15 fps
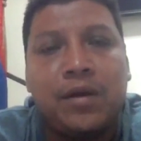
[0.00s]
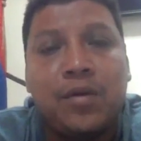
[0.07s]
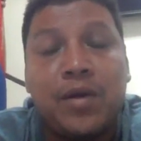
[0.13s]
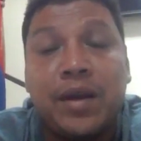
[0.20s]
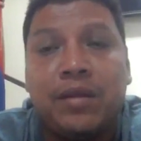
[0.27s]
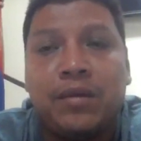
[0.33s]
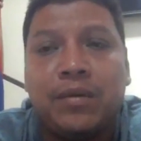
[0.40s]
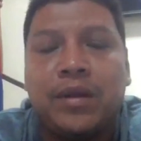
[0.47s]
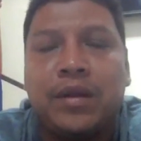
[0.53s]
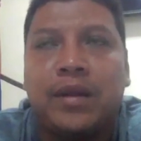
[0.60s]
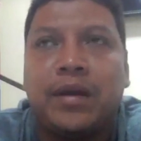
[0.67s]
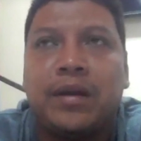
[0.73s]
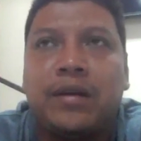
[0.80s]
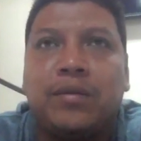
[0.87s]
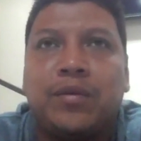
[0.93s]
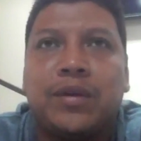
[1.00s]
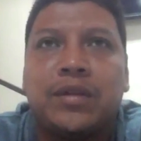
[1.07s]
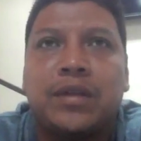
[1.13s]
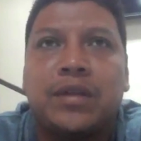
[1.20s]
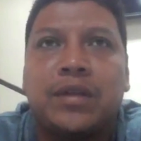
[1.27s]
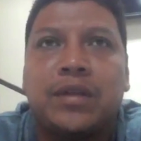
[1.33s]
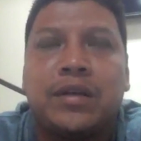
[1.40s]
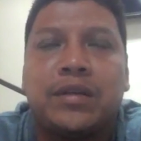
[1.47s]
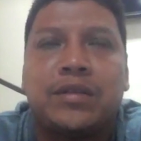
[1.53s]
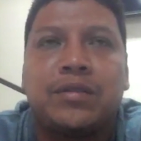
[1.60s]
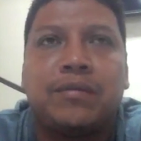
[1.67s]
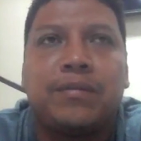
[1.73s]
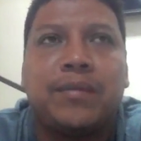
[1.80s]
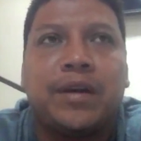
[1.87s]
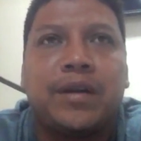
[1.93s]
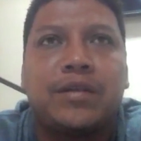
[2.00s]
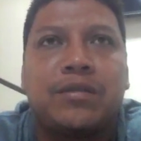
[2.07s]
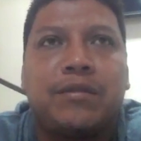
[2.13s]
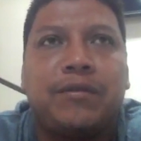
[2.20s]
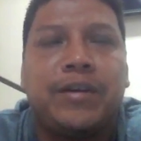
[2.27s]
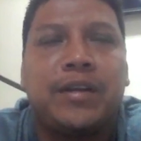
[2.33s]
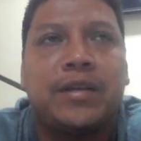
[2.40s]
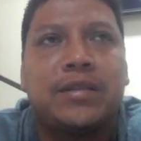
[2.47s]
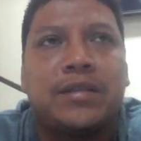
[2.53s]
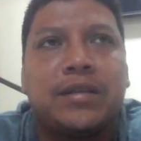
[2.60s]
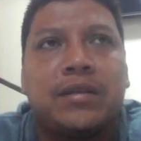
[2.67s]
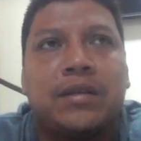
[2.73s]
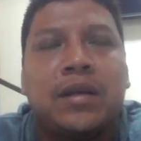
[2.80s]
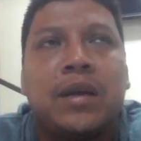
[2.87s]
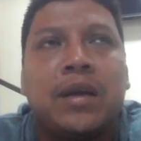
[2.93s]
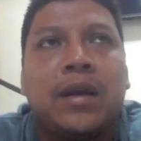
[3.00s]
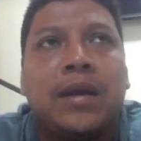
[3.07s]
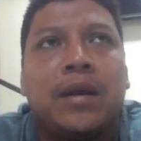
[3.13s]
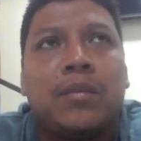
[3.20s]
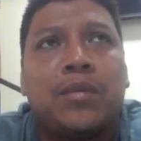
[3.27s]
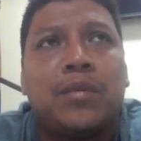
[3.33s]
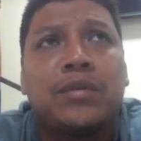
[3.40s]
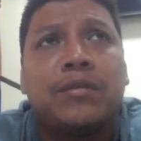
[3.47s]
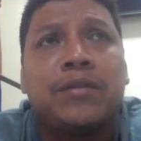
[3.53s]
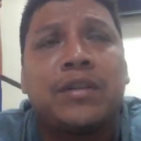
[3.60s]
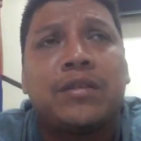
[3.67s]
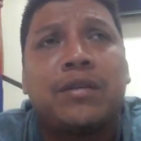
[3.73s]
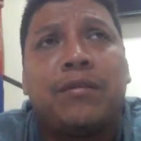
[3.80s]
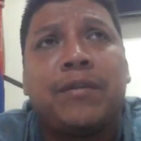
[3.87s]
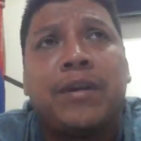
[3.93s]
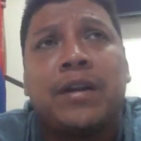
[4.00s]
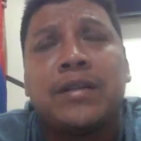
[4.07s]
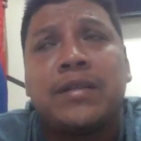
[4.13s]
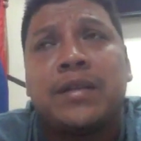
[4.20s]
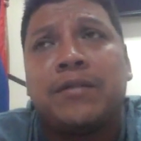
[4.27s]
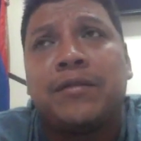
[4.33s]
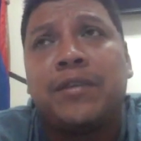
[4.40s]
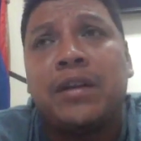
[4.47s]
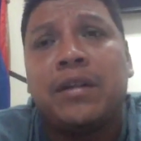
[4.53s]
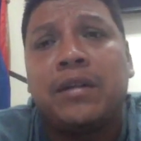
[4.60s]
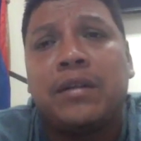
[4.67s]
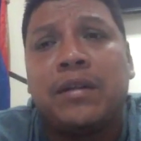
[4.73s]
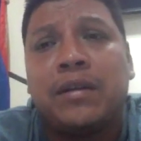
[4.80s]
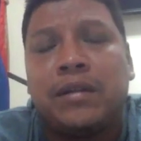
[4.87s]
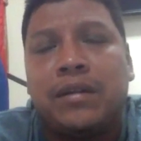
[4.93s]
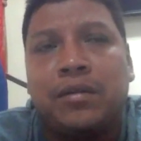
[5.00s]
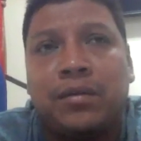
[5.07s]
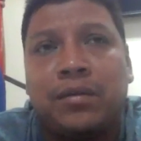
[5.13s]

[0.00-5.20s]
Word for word: I know that they are doing their market surveillance, and most of the surveillance have yielded that